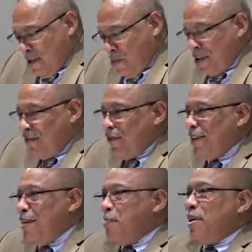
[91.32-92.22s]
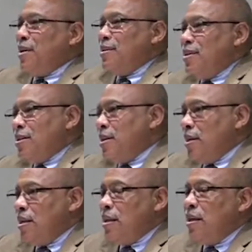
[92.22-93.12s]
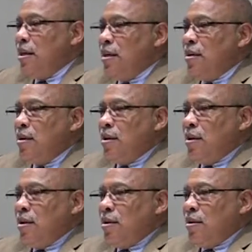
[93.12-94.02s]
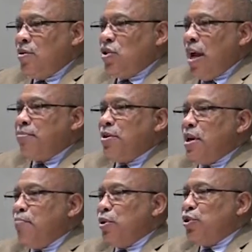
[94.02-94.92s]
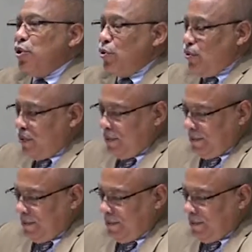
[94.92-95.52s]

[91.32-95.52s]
in the book of Philippians, chapter number 2.